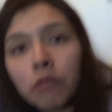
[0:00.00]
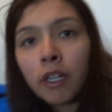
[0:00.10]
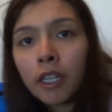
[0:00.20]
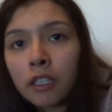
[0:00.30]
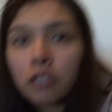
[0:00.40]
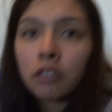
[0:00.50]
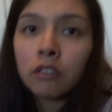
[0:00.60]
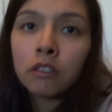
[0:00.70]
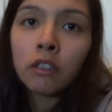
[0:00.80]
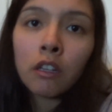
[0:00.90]
I guess
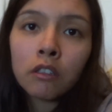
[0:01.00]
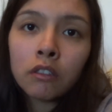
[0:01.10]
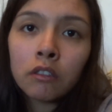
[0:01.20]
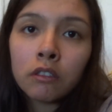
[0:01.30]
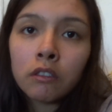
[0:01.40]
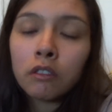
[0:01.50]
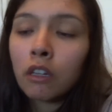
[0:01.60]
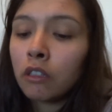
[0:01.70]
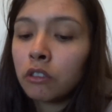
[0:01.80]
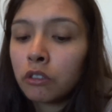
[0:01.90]
I'll
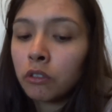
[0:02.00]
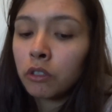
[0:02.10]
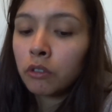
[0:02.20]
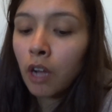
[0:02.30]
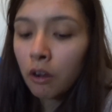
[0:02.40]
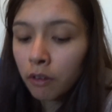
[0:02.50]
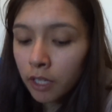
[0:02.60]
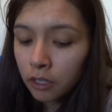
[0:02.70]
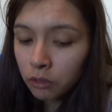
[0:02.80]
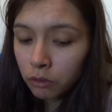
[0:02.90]
show you how I
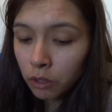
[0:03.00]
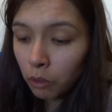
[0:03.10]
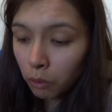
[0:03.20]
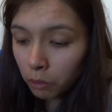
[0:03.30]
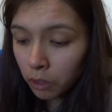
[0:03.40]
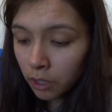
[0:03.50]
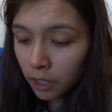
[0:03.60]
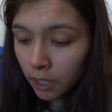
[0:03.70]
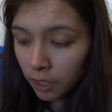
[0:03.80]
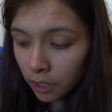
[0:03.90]
do the whole
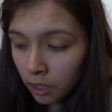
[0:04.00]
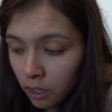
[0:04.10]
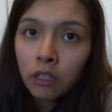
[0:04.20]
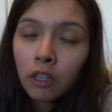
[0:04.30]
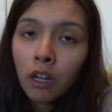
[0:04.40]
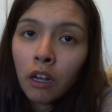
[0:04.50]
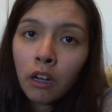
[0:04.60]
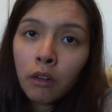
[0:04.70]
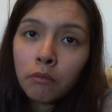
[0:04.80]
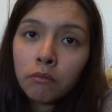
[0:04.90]
thing.
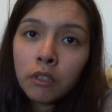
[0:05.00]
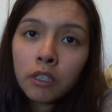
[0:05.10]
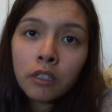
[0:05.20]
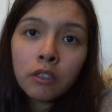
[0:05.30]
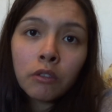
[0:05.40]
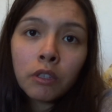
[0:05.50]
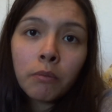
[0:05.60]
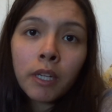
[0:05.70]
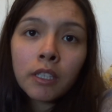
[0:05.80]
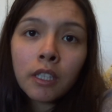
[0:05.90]
This is only
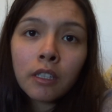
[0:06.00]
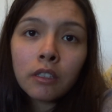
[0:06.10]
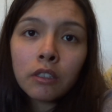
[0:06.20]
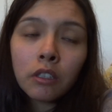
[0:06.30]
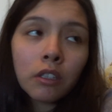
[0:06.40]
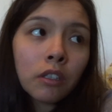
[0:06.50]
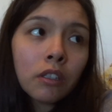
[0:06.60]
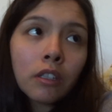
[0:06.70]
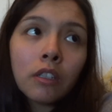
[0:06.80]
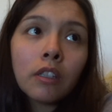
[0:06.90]
my second skirt
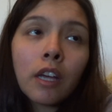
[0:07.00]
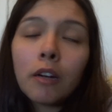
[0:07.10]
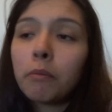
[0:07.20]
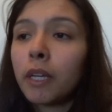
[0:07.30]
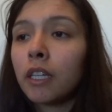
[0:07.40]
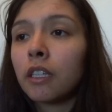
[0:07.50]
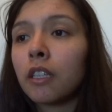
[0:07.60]
that I'm making